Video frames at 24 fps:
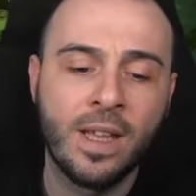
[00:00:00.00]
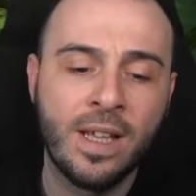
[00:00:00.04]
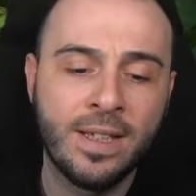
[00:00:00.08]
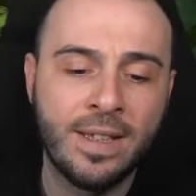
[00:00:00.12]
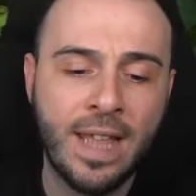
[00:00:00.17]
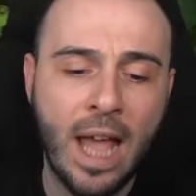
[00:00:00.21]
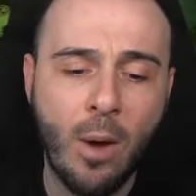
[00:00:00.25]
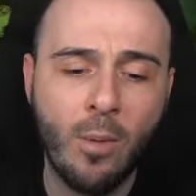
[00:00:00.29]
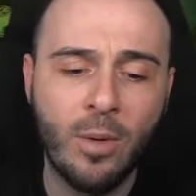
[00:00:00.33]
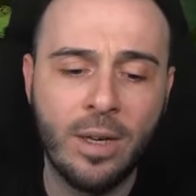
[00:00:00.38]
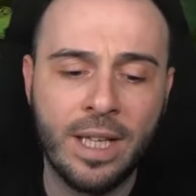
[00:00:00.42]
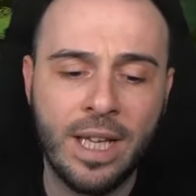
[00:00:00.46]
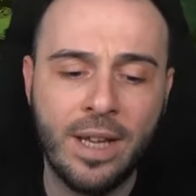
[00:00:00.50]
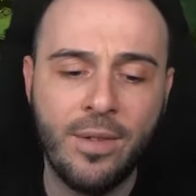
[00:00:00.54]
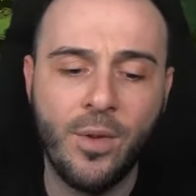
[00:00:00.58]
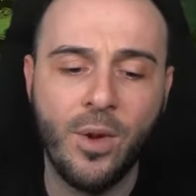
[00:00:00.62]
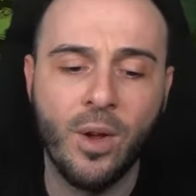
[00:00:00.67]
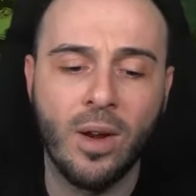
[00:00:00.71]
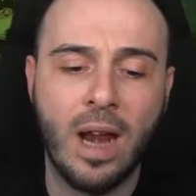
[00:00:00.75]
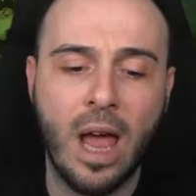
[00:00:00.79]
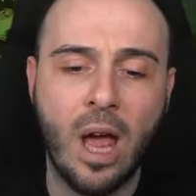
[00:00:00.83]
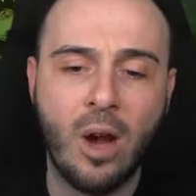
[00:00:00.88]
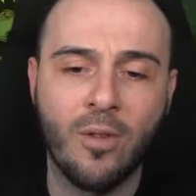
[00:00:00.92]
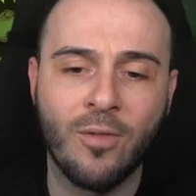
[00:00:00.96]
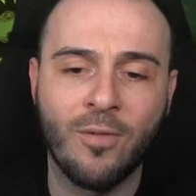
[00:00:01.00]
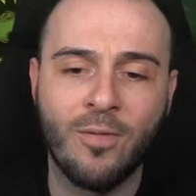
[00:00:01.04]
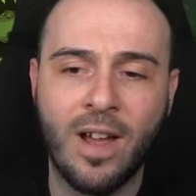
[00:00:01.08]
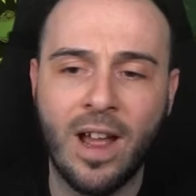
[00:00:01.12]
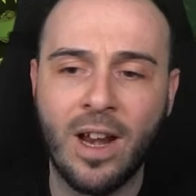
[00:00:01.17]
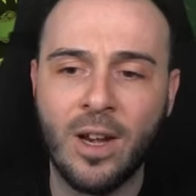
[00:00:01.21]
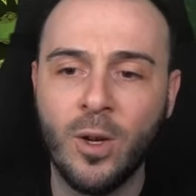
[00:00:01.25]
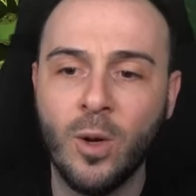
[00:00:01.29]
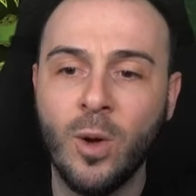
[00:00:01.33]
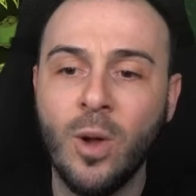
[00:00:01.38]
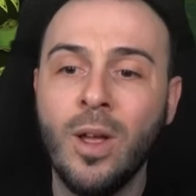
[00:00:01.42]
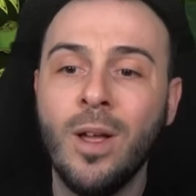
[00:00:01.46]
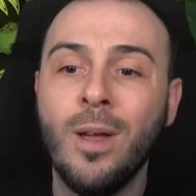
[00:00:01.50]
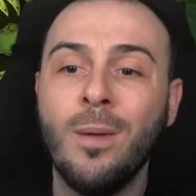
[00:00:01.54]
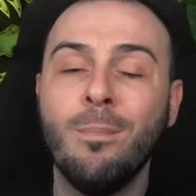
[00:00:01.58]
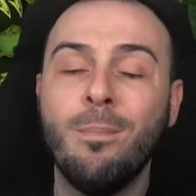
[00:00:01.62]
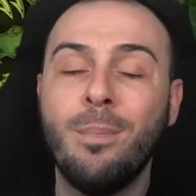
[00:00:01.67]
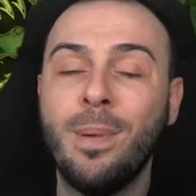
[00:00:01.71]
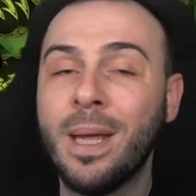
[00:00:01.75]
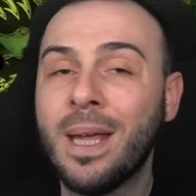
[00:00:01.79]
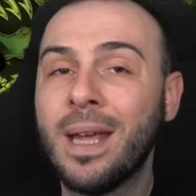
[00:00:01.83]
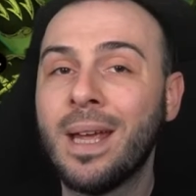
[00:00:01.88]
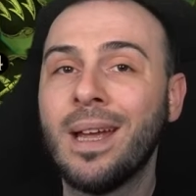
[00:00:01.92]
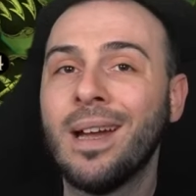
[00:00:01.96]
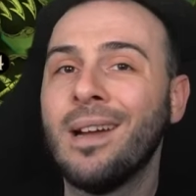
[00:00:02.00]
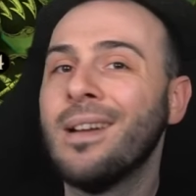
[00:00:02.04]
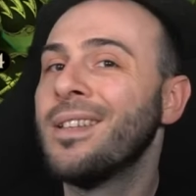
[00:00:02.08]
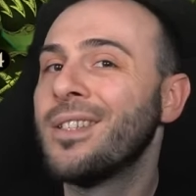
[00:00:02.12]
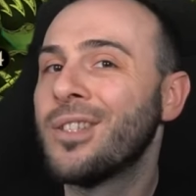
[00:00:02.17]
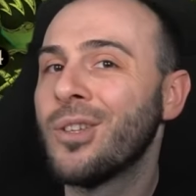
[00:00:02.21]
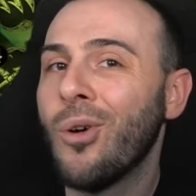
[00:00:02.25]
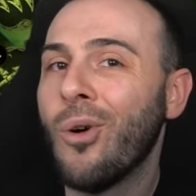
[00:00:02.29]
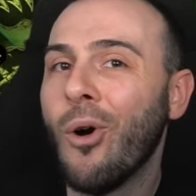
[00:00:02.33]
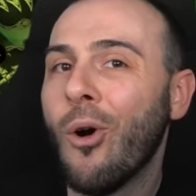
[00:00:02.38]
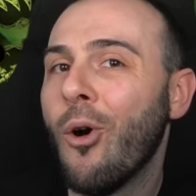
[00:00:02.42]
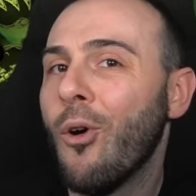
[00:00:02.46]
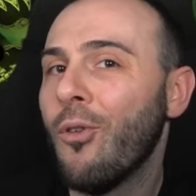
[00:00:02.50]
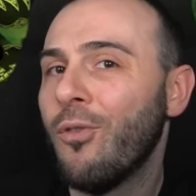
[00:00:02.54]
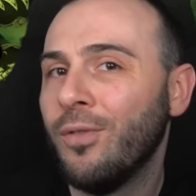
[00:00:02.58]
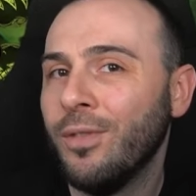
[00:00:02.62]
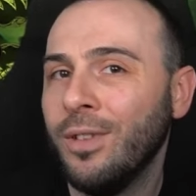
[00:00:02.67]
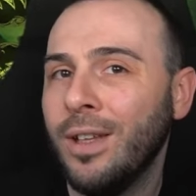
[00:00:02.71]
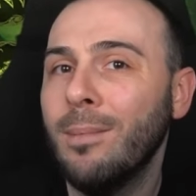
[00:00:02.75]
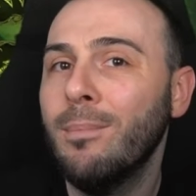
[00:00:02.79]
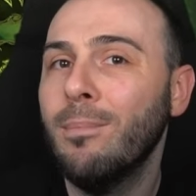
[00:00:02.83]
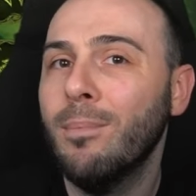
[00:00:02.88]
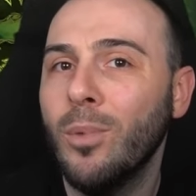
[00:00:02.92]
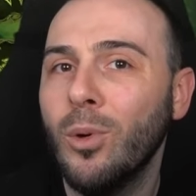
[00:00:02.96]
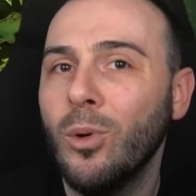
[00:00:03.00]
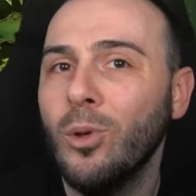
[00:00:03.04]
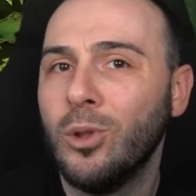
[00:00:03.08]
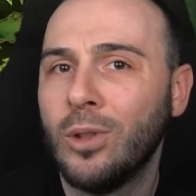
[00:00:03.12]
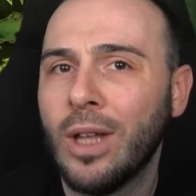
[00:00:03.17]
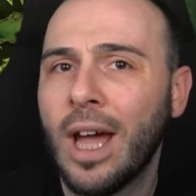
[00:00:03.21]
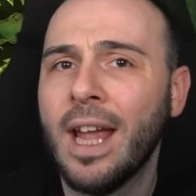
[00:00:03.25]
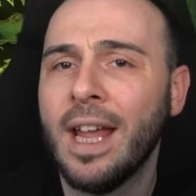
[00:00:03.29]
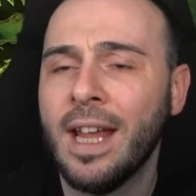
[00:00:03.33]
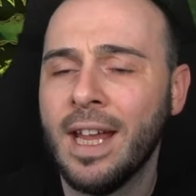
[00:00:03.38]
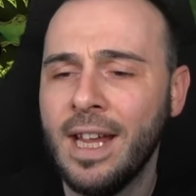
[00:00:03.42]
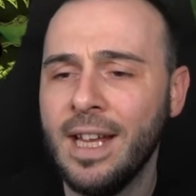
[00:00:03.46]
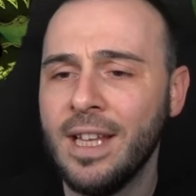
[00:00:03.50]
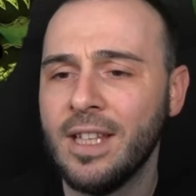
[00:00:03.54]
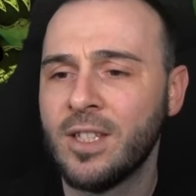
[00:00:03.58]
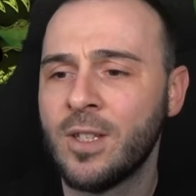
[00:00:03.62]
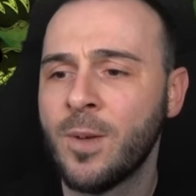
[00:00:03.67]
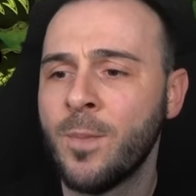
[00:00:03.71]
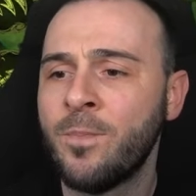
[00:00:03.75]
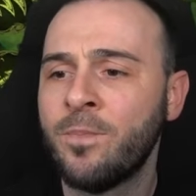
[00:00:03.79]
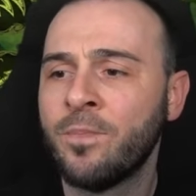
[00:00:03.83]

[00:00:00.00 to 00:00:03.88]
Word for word: that will give you a lot of value because of the multi-hits.